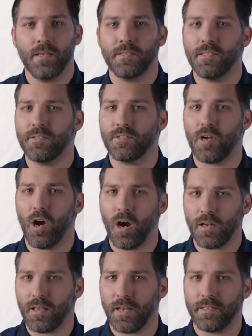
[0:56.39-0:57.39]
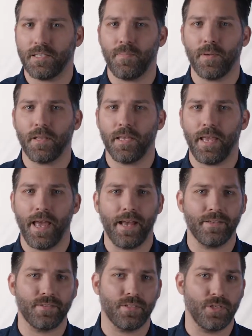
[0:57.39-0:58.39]
Since hard light typically
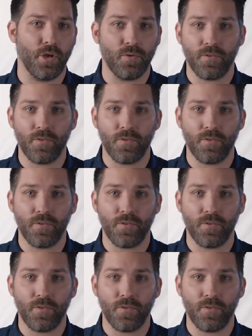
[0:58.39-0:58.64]
has no